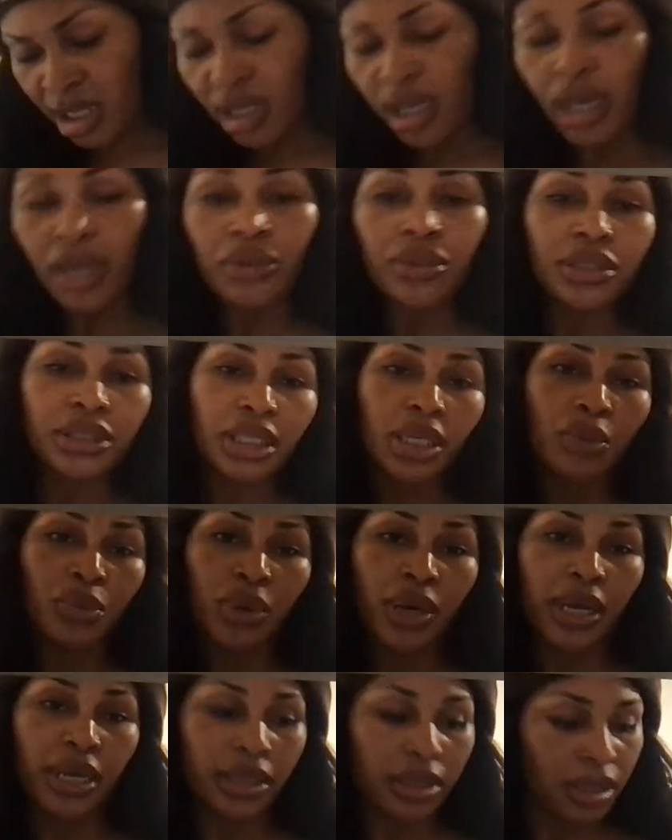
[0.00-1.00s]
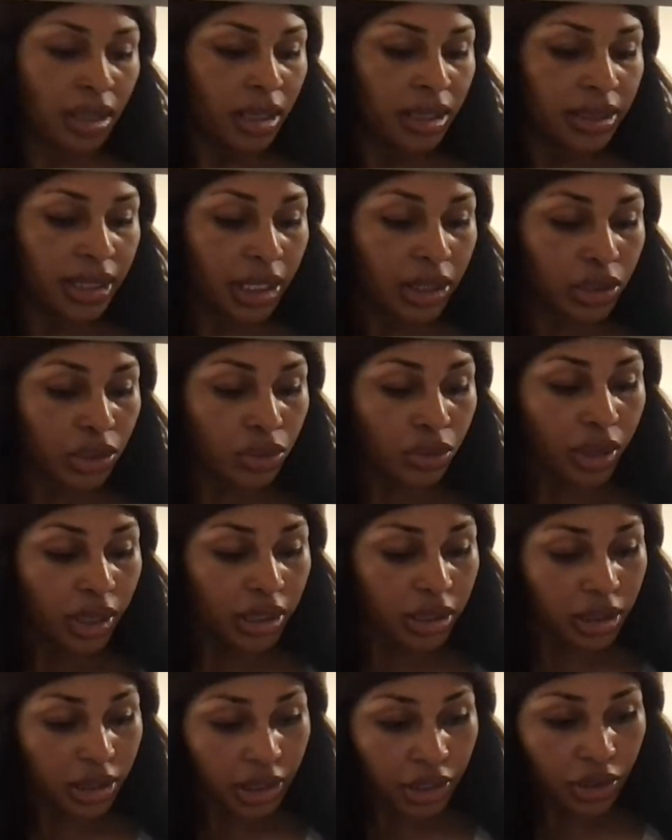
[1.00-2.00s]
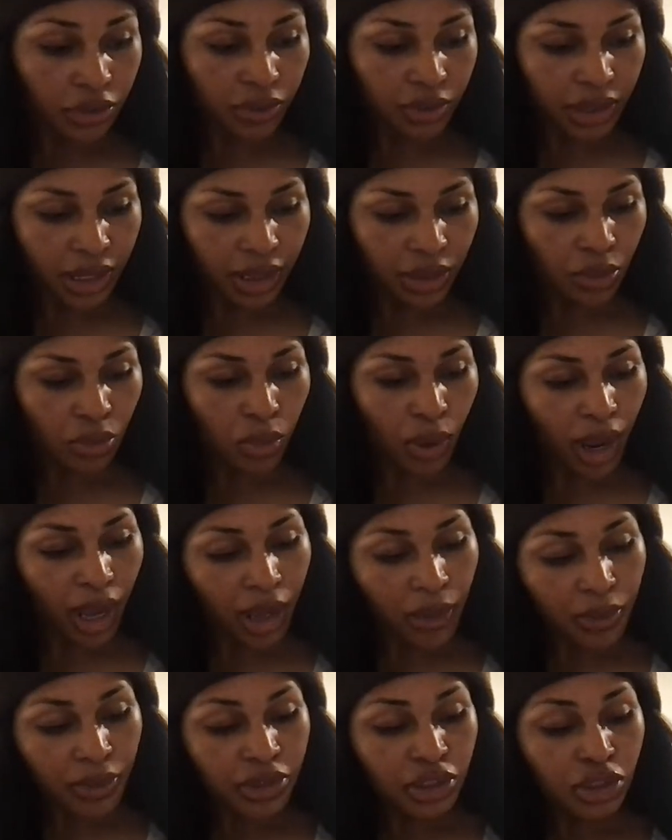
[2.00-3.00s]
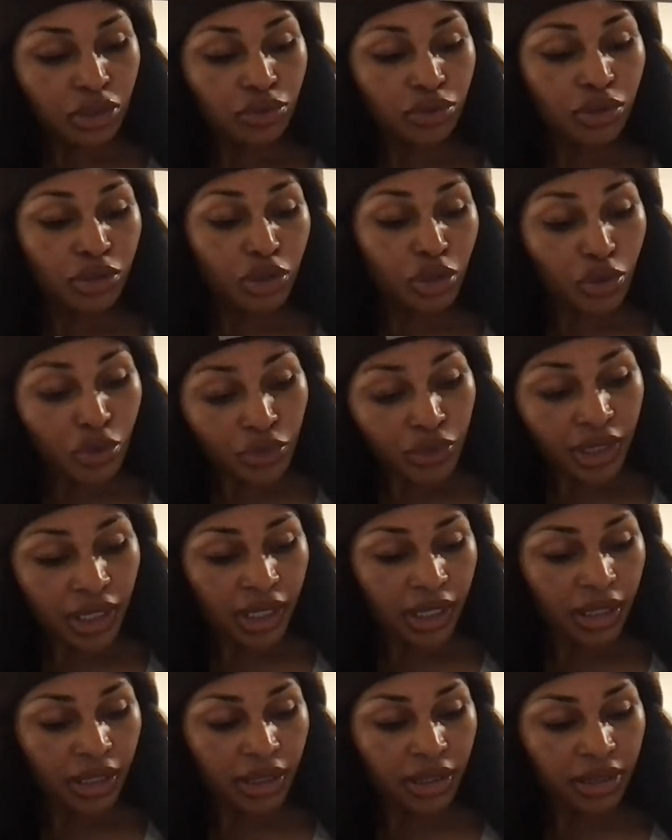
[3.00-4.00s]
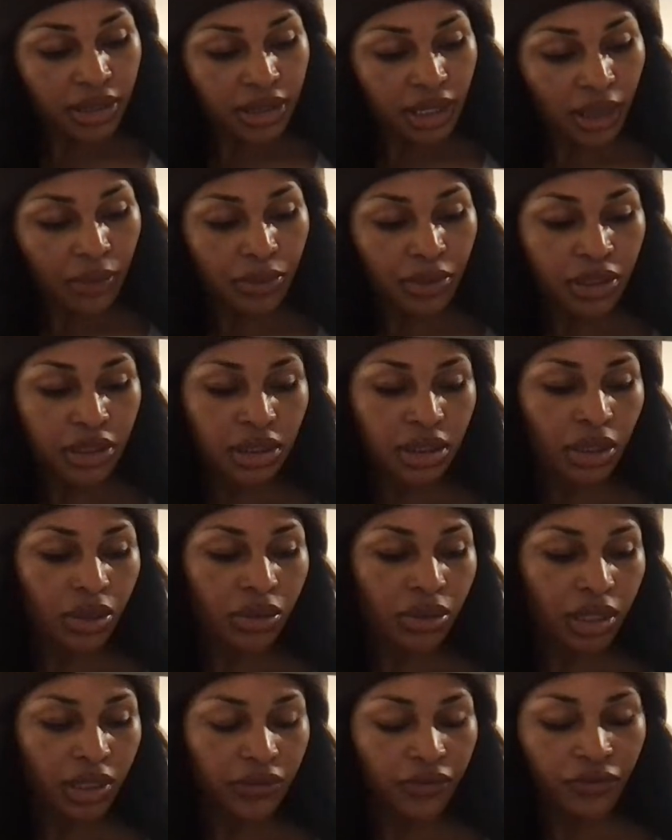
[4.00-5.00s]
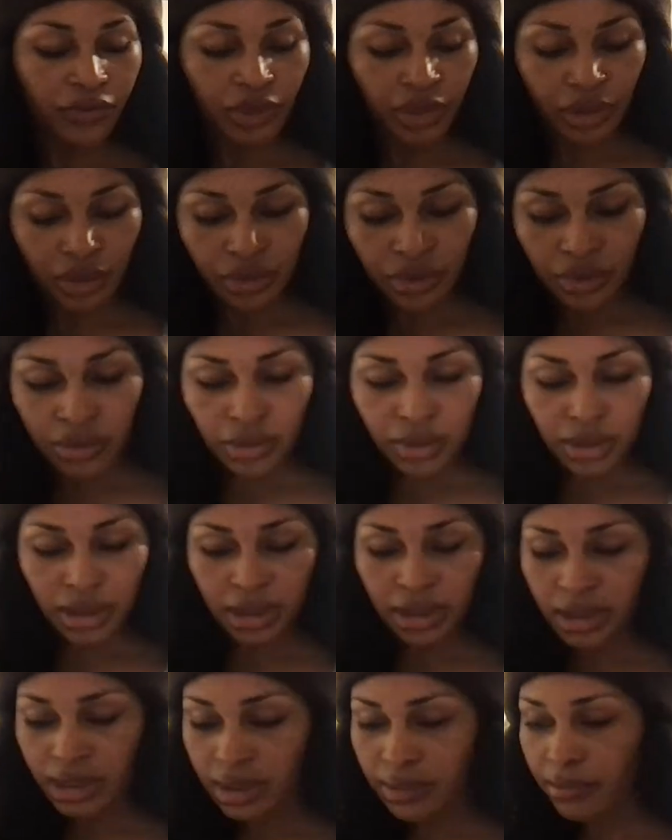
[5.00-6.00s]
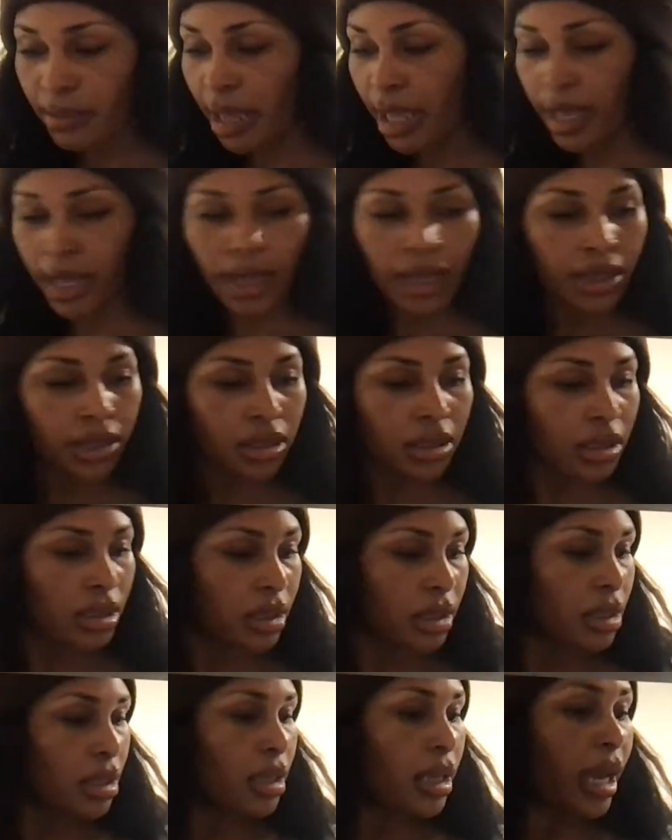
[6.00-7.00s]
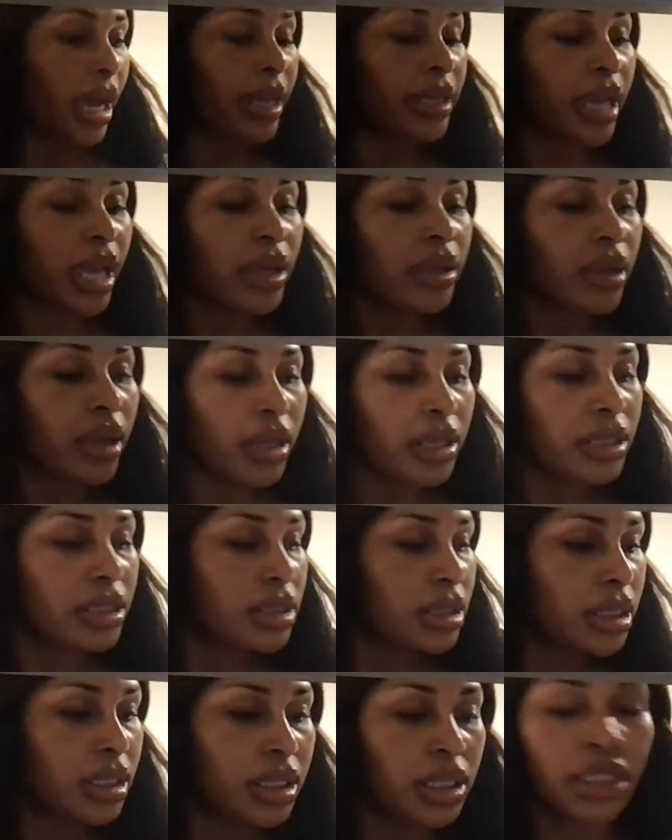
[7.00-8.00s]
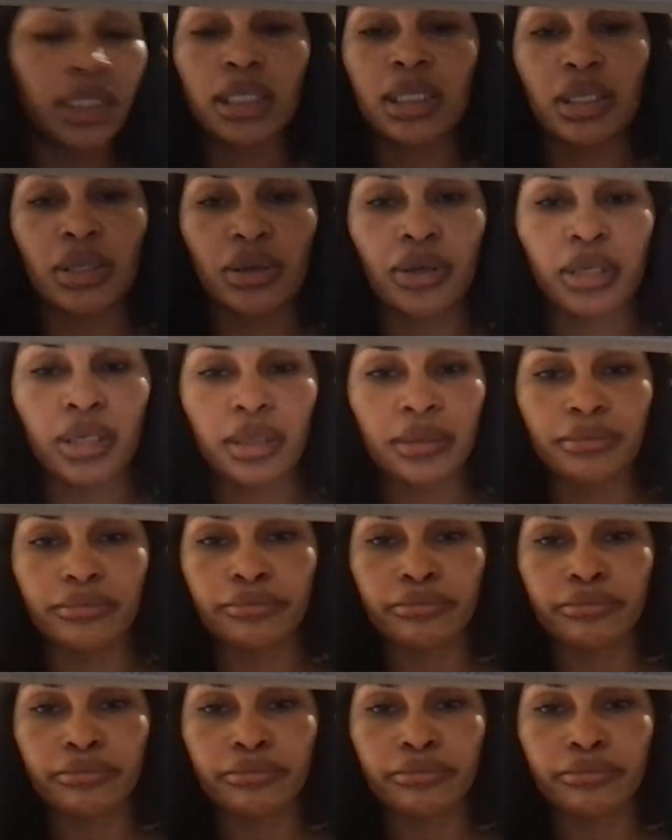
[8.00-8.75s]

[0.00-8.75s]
Understand what? That you are literally like, why would you do this? I was so confused and just mad. I honestly couldn't hear him.